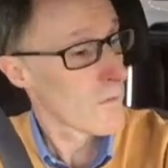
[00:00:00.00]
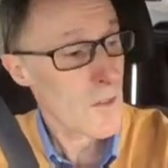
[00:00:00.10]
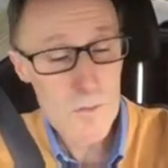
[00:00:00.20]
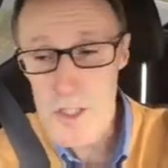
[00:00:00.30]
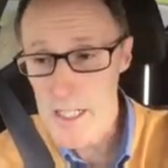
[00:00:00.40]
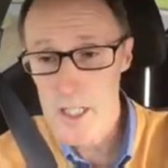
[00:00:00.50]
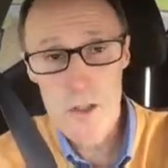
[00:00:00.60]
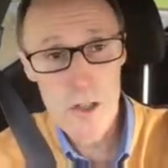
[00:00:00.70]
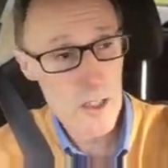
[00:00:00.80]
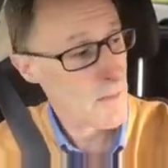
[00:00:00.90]
So I'm checking
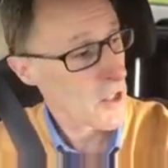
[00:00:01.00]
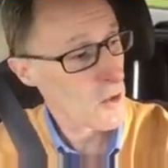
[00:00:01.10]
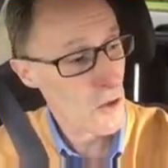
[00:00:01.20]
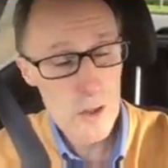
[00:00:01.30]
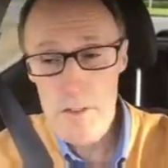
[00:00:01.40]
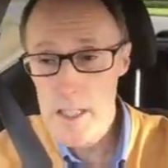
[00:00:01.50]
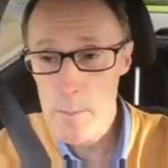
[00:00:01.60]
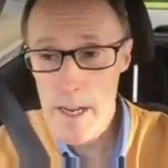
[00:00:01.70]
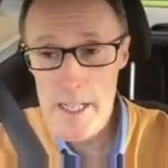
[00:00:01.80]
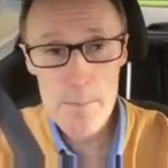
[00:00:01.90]
across, make sure there's nothing in the
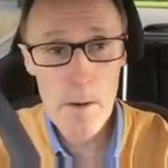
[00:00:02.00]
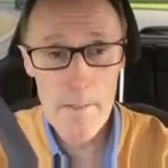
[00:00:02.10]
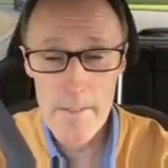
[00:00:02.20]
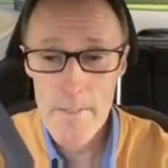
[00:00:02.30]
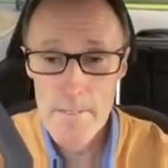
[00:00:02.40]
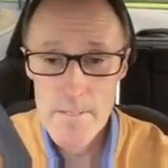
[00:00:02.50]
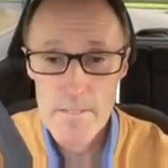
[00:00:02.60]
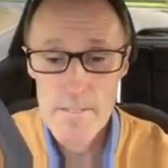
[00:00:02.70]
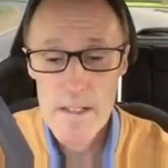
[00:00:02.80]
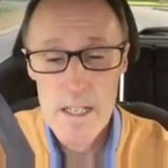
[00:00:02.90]
blind spot then.
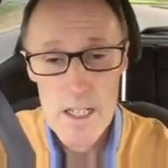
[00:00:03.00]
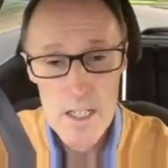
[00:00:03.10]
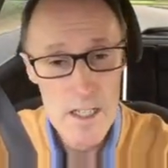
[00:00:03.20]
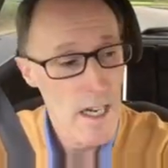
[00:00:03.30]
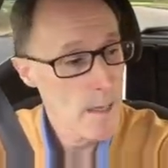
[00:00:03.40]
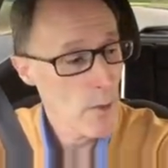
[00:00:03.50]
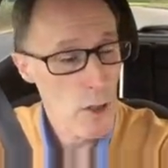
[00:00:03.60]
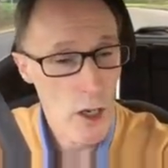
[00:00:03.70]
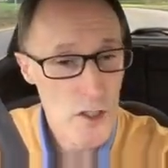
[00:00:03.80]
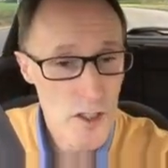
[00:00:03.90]
And I'm
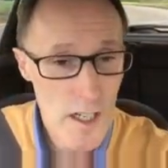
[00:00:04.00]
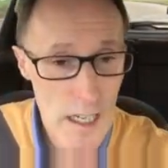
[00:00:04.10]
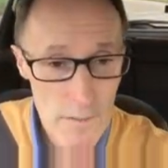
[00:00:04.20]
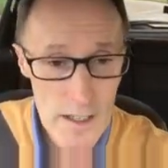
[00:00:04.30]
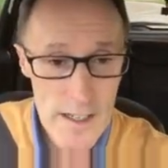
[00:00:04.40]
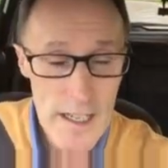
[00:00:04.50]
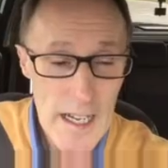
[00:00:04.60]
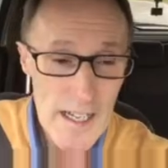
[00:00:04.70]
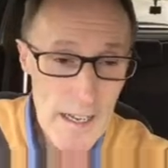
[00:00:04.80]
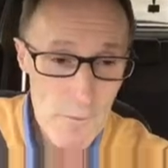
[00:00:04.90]
across to the left lane.
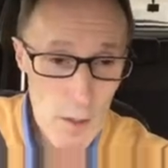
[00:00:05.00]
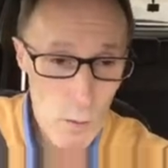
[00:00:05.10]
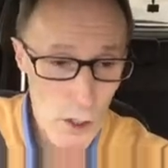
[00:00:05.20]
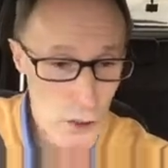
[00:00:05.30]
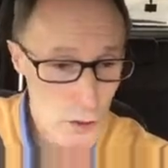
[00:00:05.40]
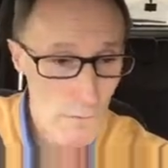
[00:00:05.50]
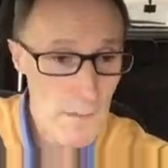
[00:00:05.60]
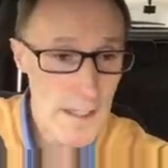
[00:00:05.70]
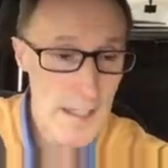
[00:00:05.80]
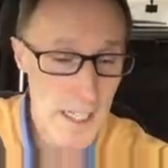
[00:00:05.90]
If there was
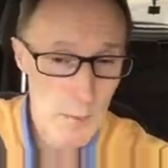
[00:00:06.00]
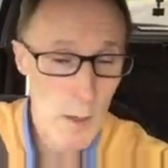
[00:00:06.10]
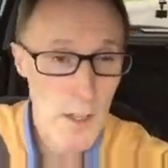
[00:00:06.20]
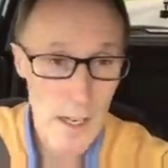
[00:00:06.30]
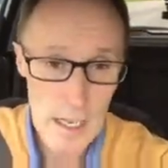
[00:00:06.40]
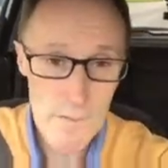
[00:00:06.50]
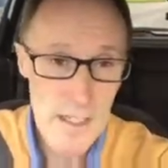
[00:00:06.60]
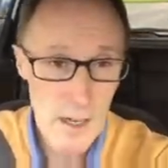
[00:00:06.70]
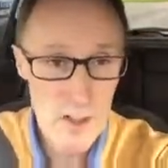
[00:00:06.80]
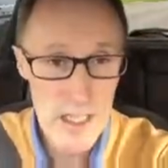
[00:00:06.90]
something next to me on the left,
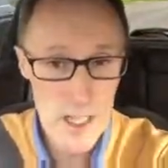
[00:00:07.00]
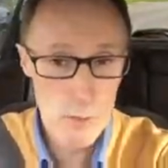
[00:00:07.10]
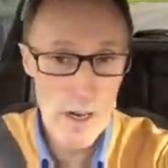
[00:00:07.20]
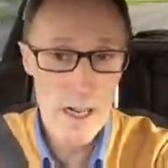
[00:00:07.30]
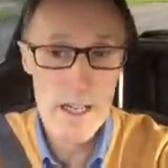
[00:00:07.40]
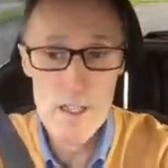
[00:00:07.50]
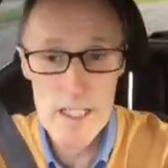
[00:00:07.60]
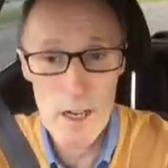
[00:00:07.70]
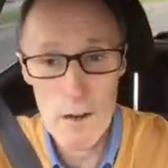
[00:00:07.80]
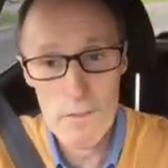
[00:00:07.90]
I'll take the right lane to
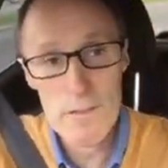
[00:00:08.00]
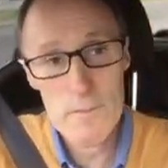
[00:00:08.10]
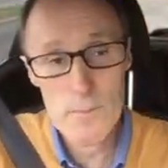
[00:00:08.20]
get off.